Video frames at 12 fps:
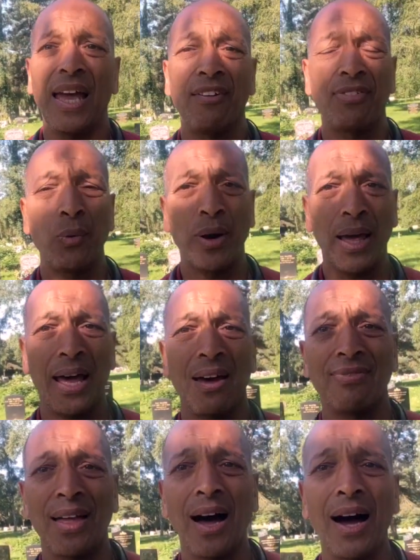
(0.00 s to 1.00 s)
if you want to
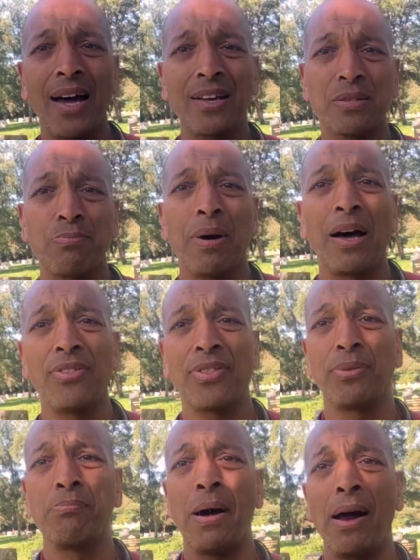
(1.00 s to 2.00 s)
have the highest amount
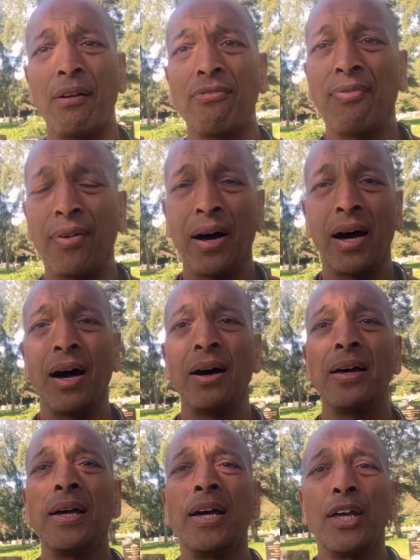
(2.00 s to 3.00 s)
of
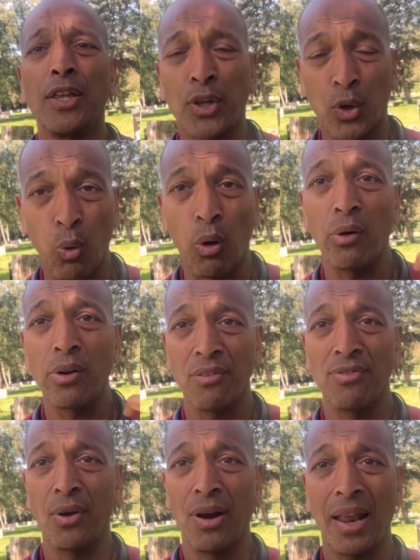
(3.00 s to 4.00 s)
the quality
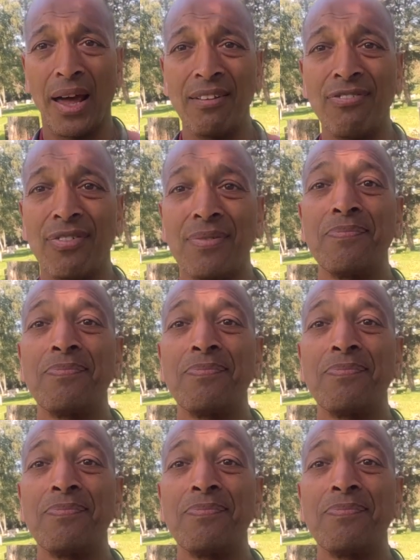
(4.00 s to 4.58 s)
of your life,